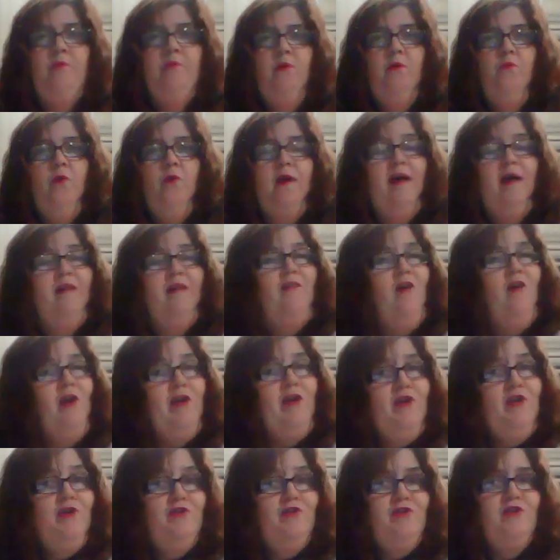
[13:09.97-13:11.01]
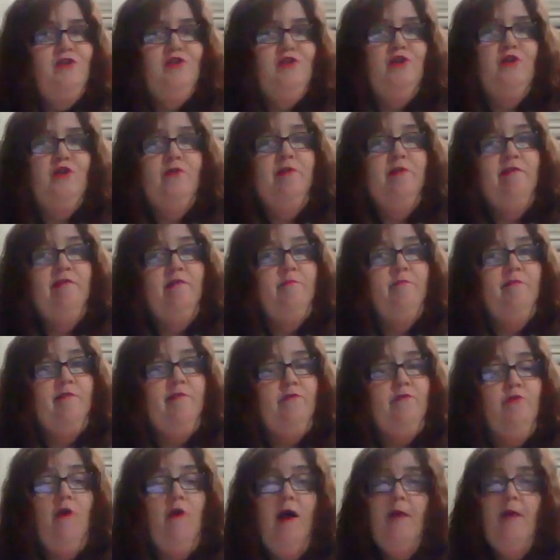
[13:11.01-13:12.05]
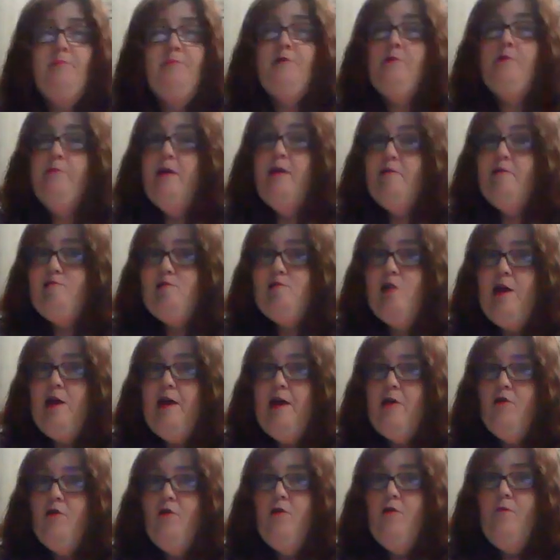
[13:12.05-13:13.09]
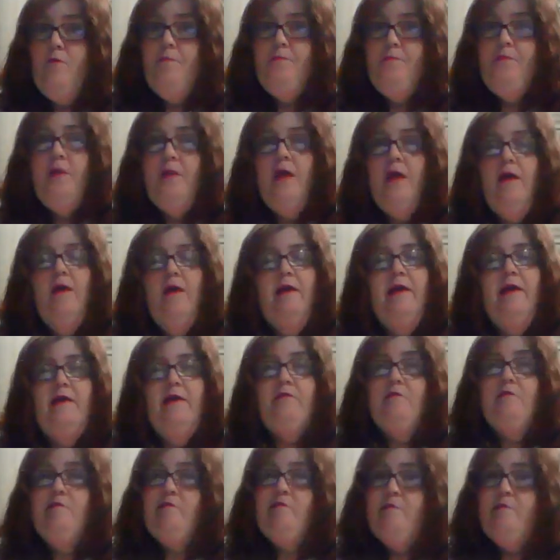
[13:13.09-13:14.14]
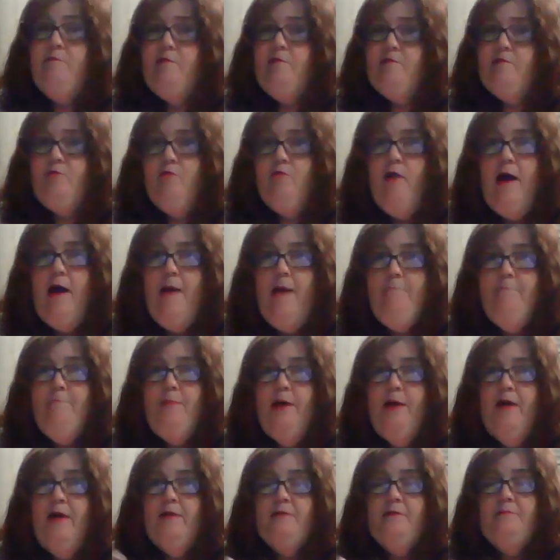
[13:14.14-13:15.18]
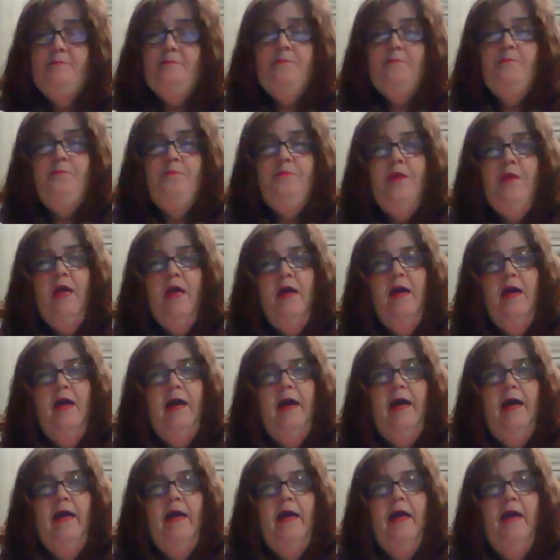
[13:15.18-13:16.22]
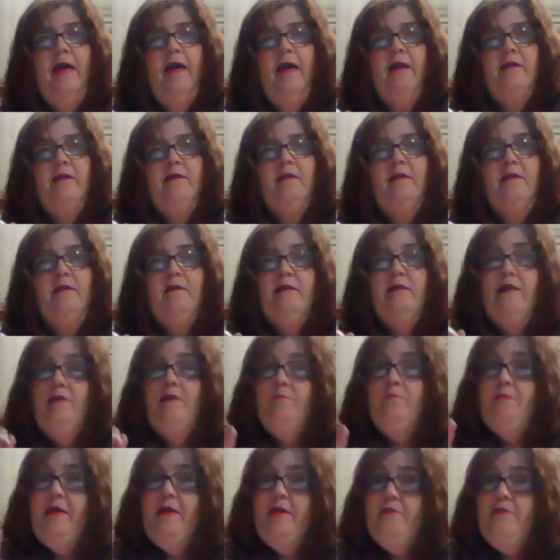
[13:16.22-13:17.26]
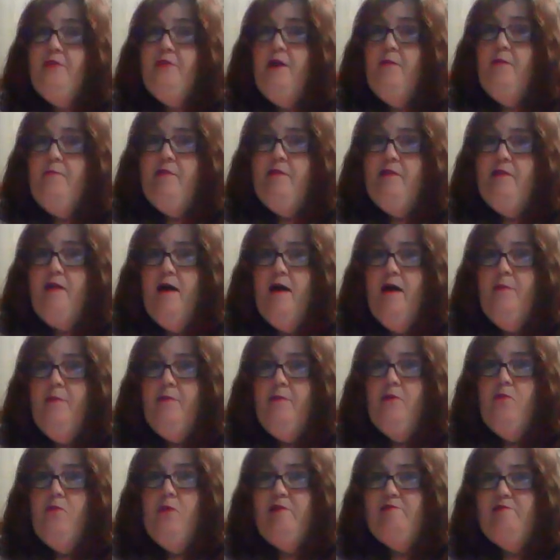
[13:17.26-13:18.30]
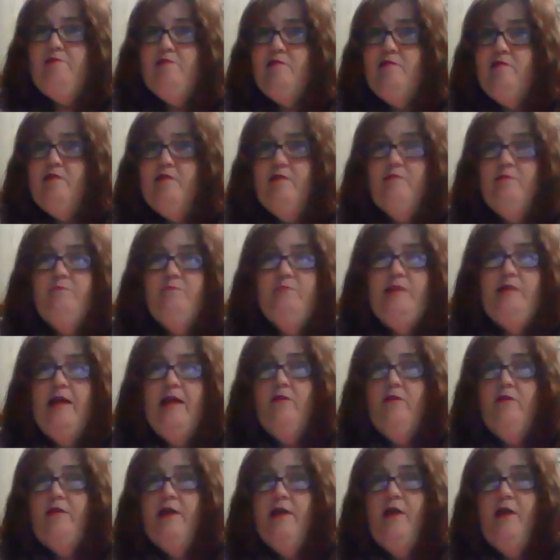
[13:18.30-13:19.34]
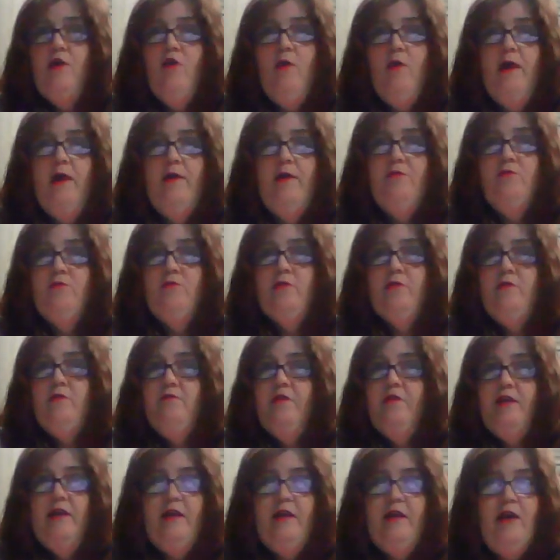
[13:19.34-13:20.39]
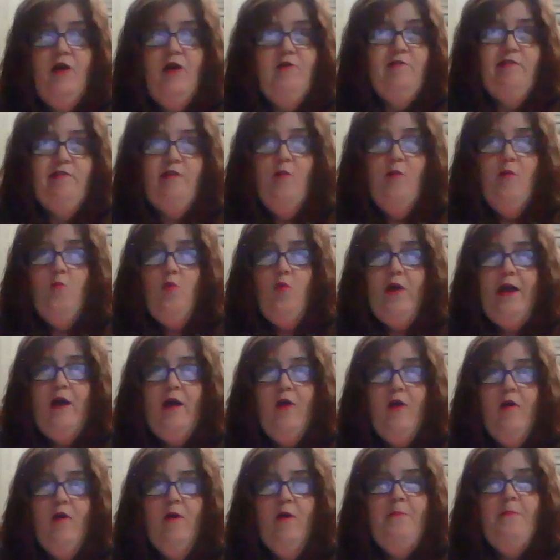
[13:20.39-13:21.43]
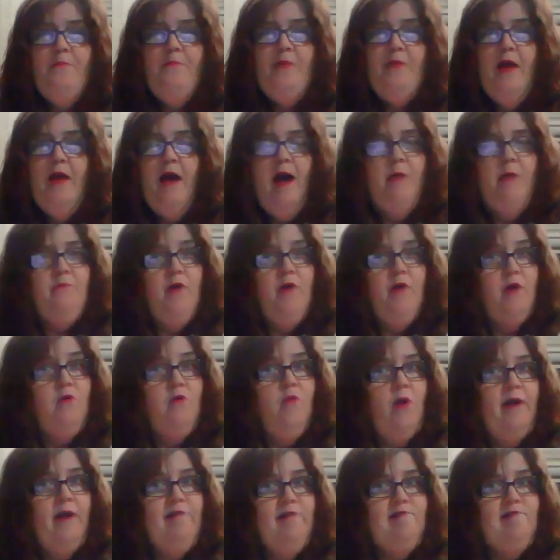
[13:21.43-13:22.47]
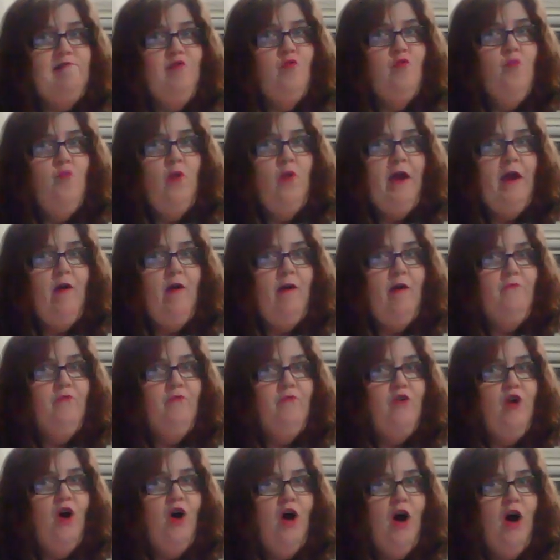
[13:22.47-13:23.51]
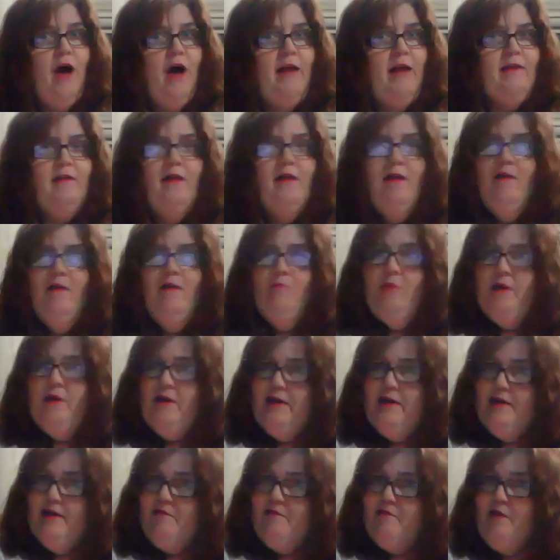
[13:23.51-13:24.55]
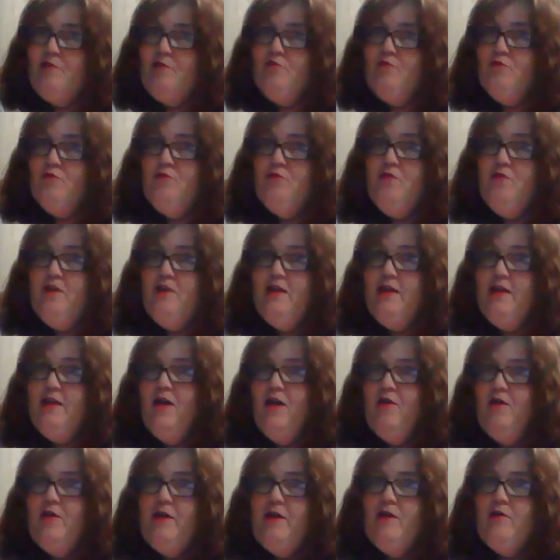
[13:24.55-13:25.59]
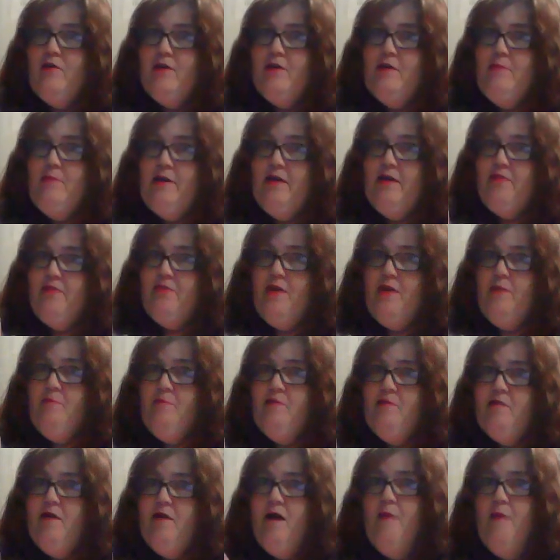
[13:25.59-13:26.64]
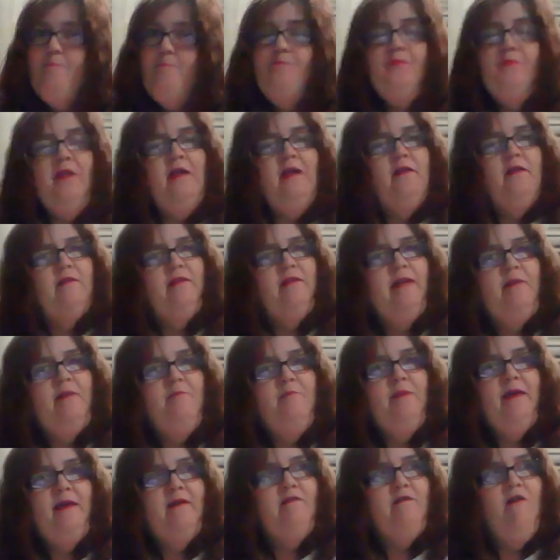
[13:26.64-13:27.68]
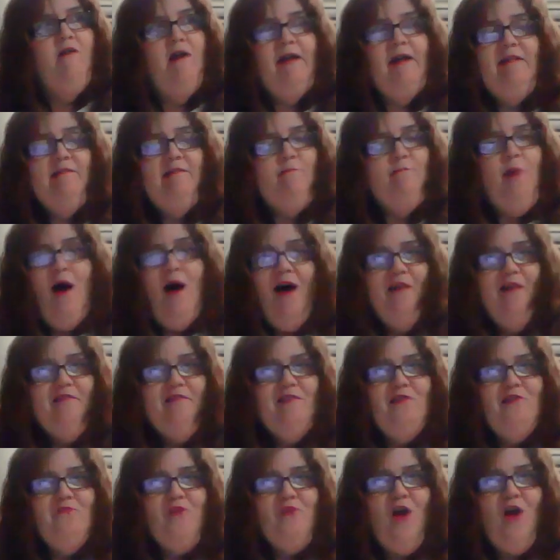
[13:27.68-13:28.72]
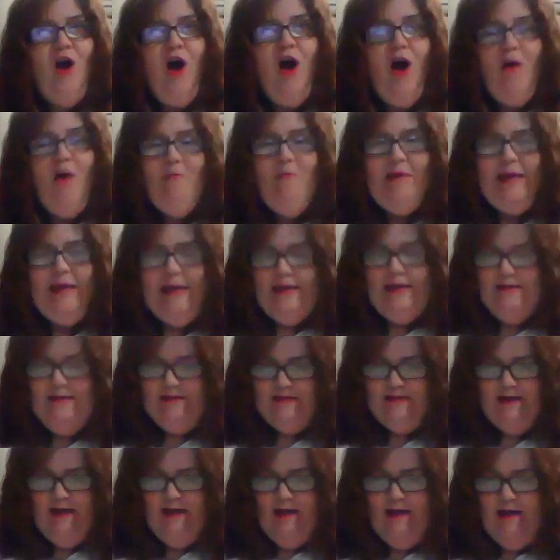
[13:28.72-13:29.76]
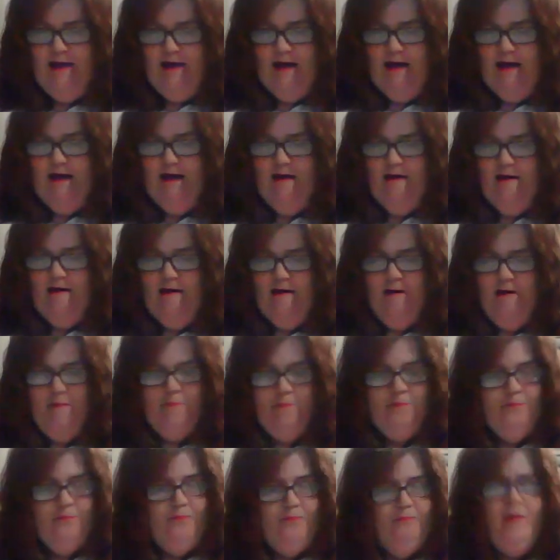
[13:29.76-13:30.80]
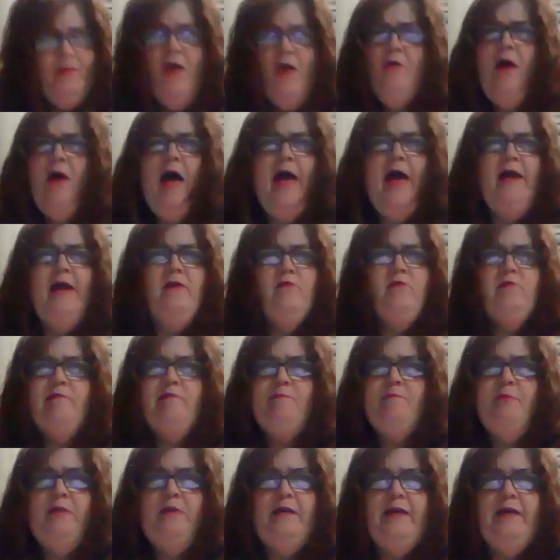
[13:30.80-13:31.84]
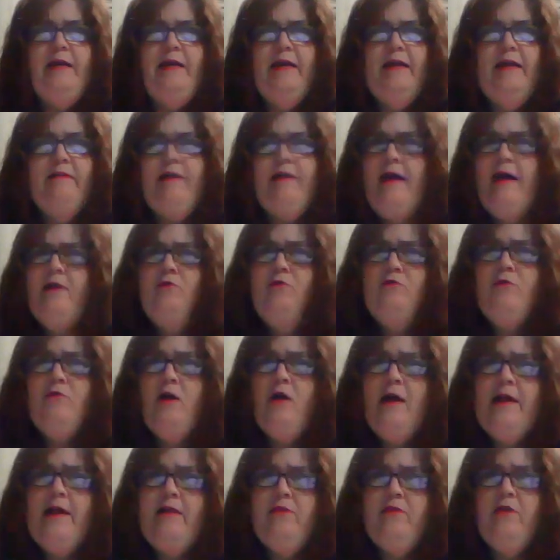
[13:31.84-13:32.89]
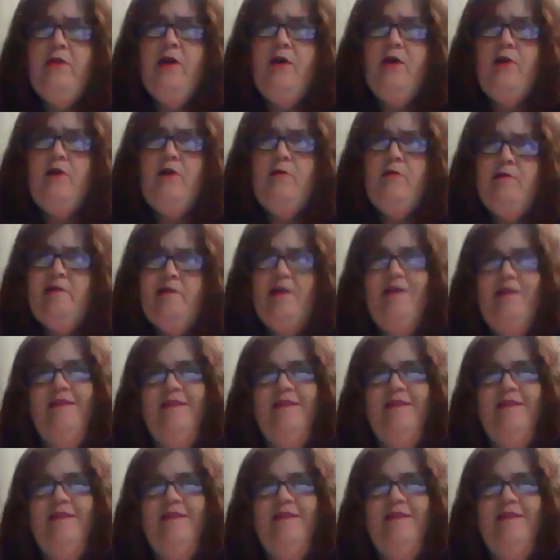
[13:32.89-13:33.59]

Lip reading: What I like you to do is subscribe to my channel, hit the subscribe button, and give me a thumbs up, which is down here under the video somewhere. I'm not quite sure where, I forgot, but it is under the video here. Give me a thumbs up. Leave me a nice positive comment. No haters, please. I don't like those.